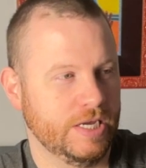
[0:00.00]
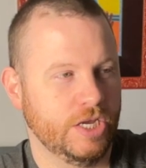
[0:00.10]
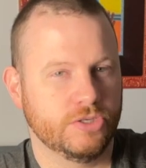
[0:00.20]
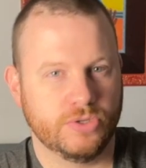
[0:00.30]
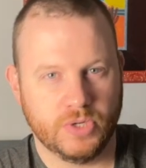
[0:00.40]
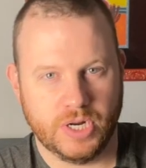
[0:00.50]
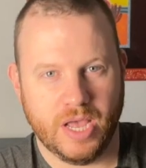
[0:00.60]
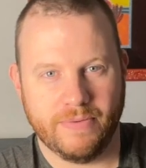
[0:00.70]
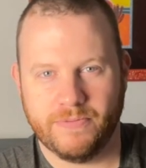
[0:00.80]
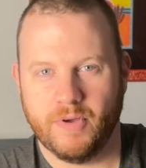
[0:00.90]
Soon
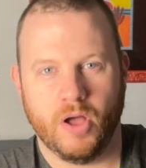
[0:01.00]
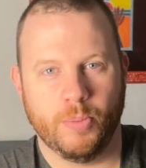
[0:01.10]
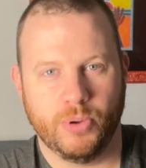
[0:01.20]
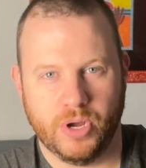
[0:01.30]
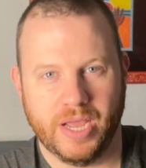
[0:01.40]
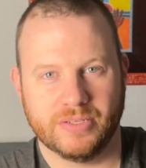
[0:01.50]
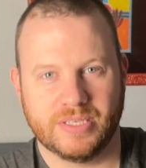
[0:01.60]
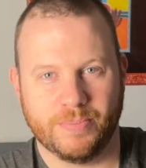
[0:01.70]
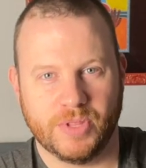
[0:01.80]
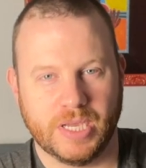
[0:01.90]
enough, I'll put out
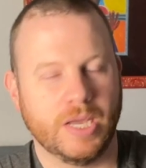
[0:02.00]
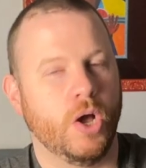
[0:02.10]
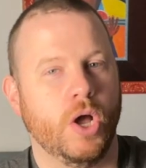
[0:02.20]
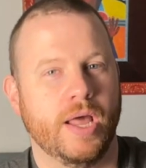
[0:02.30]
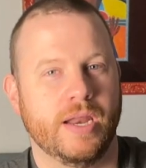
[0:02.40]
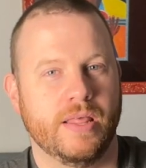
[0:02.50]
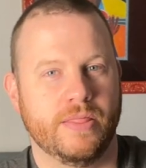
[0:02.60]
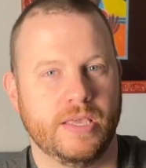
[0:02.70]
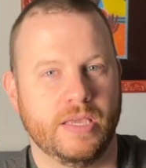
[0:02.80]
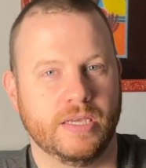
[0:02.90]
something on
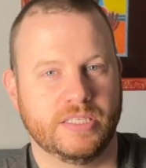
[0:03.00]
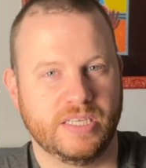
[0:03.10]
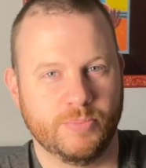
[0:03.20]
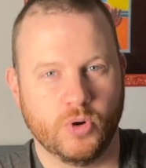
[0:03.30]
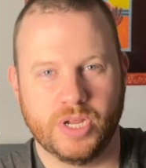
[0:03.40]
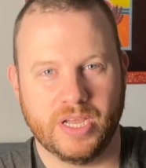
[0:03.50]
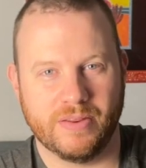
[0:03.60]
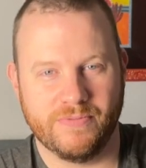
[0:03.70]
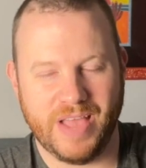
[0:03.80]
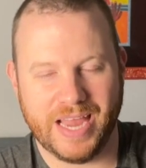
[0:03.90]
the Seymour
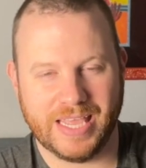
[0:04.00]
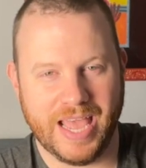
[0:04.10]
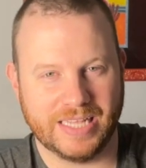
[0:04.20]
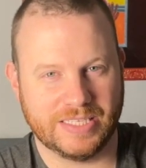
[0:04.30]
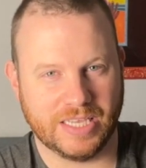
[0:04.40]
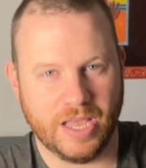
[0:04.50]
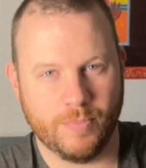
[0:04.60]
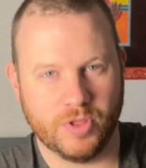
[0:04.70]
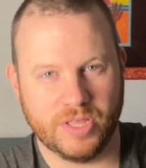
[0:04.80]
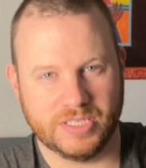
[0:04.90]
Duncan Fat Cats that come
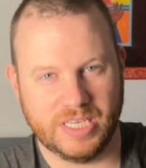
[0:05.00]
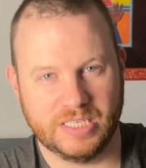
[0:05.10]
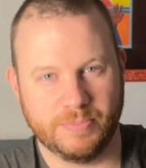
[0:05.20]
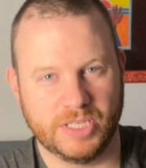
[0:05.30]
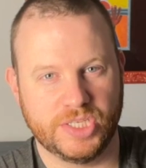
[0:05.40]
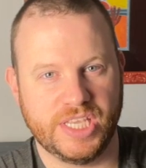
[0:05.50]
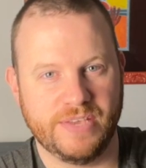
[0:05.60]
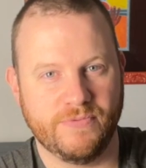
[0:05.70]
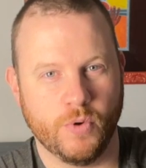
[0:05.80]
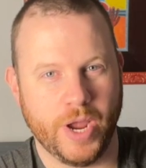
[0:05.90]
with this Eastman
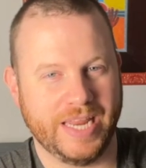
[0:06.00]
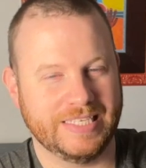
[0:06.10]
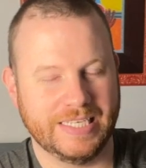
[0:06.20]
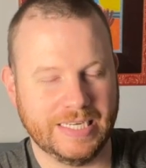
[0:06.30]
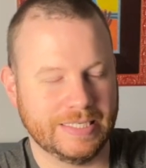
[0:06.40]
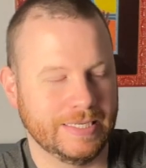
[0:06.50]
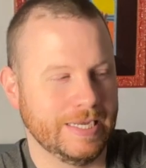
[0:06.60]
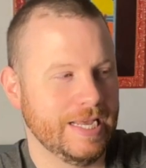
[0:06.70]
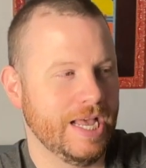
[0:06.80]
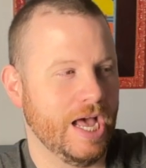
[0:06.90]
T486,
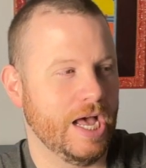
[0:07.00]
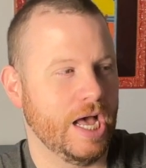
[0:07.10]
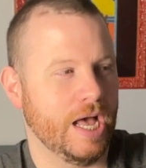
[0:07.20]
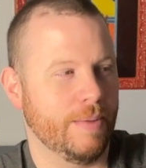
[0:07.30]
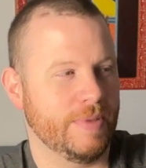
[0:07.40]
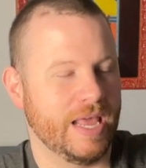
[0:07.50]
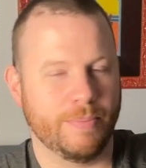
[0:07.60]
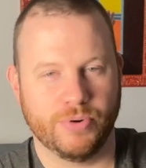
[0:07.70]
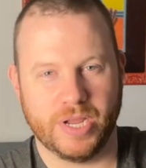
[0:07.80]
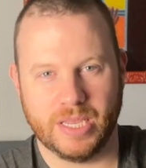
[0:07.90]
and I'm
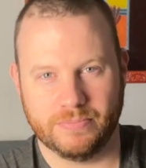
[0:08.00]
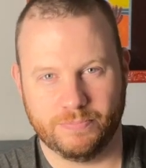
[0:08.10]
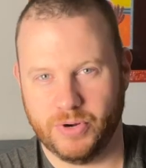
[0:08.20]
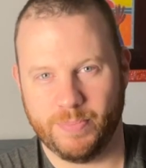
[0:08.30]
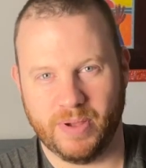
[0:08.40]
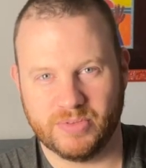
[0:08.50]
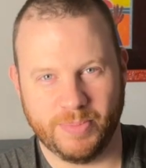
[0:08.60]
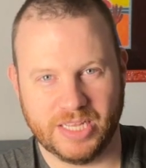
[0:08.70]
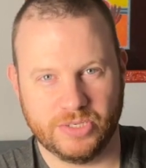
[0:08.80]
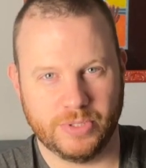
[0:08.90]
pretty pumped
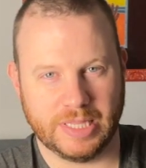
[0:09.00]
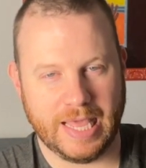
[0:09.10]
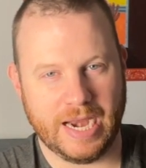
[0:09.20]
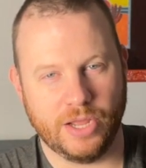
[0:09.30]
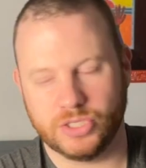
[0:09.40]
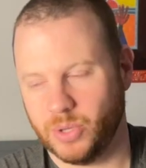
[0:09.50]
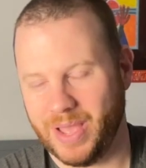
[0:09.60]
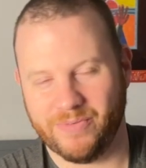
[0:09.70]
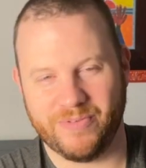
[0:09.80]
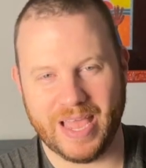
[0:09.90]
about doing that. I also
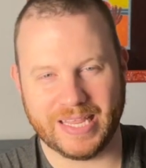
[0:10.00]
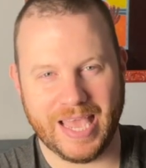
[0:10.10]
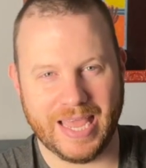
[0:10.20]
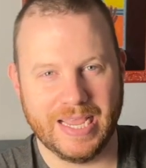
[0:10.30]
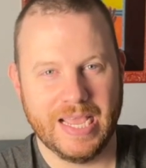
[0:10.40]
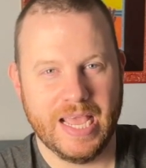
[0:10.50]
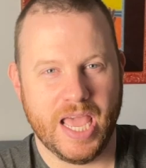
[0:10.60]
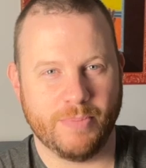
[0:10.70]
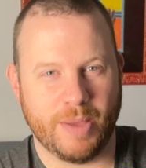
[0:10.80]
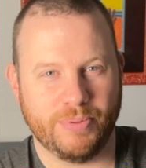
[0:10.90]
have Fat Cat
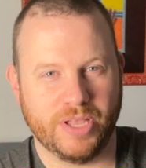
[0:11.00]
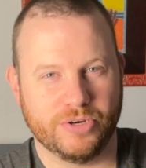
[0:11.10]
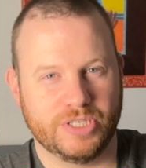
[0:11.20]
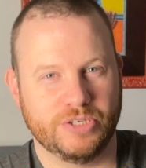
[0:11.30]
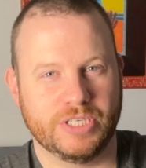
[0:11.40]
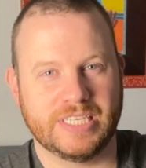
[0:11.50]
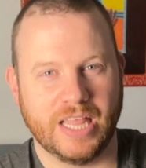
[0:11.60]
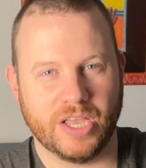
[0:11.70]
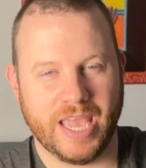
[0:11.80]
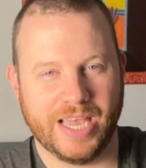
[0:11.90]
in my Player Series
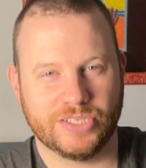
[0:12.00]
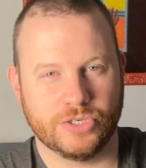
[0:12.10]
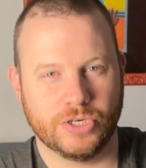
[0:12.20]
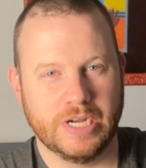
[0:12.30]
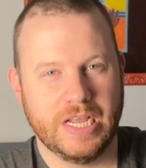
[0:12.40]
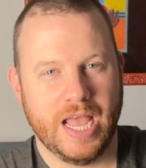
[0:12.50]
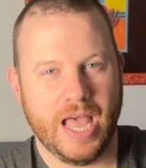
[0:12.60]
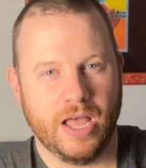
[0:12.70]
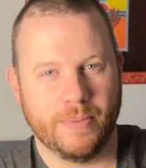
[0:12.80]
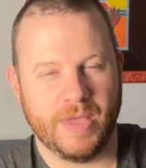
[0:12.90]
Telecaster,
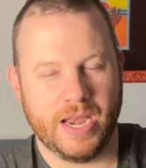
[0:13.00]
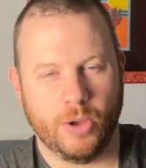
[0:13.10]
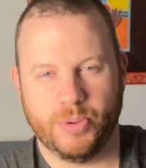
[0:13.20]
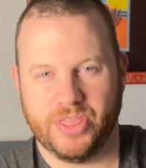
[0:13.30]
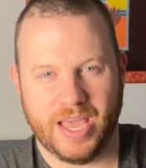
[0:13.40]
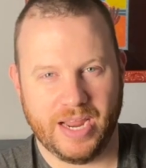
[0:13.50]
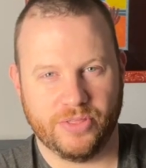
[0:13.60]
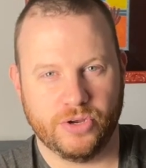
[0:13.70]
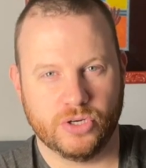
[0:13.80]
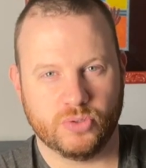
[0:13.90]
and I'll put that out
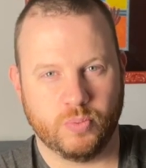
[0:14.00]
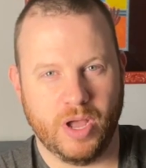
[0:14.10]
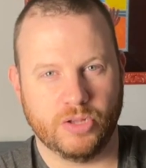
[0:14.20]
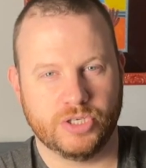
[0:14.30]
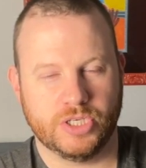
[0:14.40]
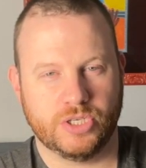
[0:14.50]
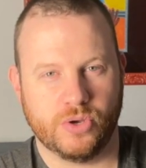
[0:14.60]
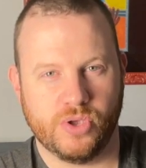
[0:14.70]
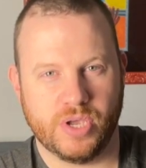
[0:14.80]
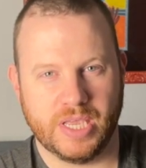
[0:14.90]
there as well, just so
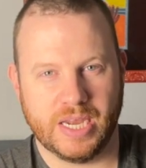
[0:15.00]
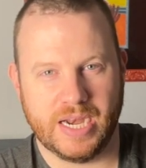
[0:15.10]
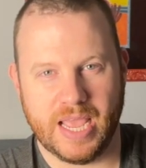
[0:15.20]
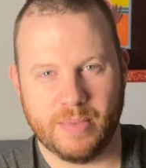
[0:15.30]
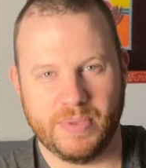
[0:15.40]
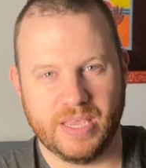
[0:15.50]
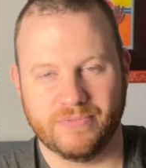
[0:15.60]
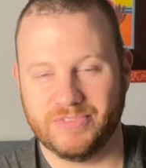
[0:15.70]
you can get an A/B of